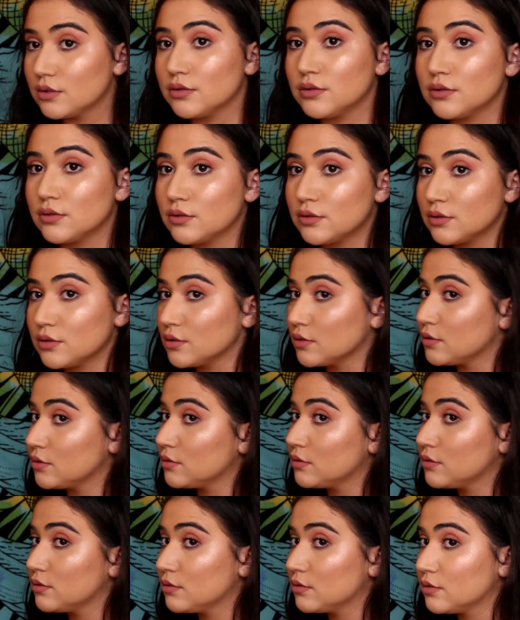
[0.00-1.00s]

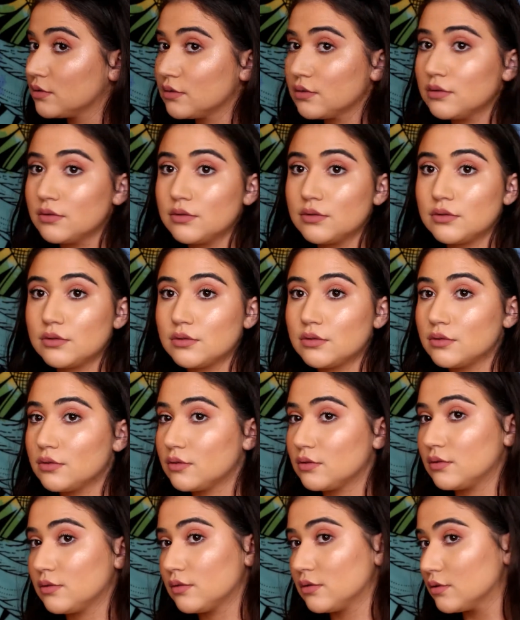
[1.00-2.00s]

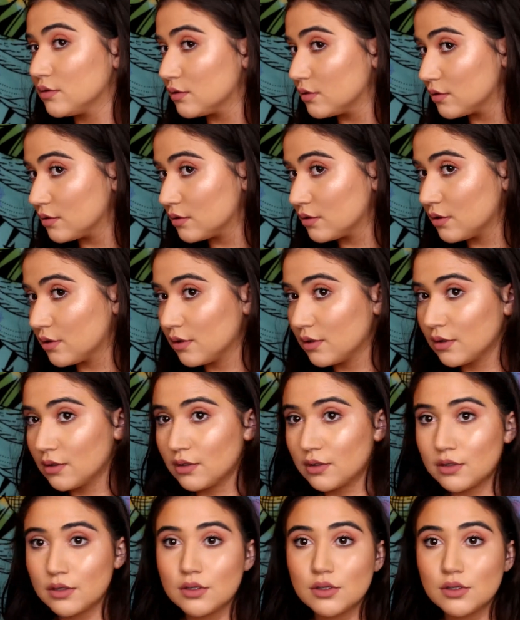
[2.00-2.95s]
No one is speaking in this clip.